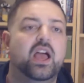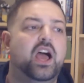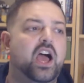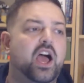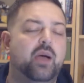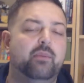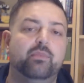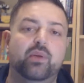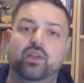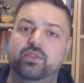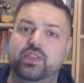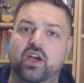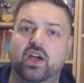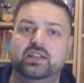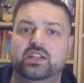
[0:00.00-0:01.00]
but
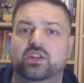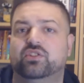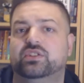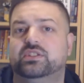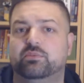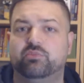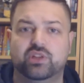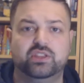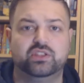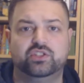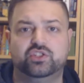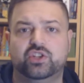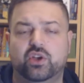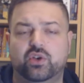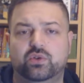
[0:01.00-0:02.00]
the idea is to bring the
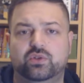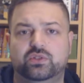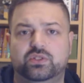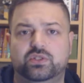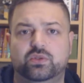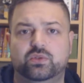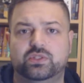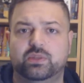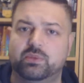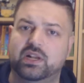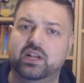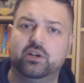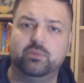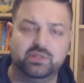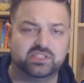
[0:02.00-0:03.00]
show to something a
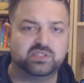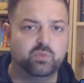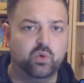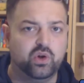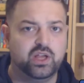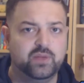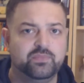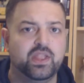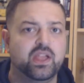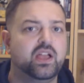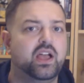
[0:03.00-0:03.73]
little bit smaller,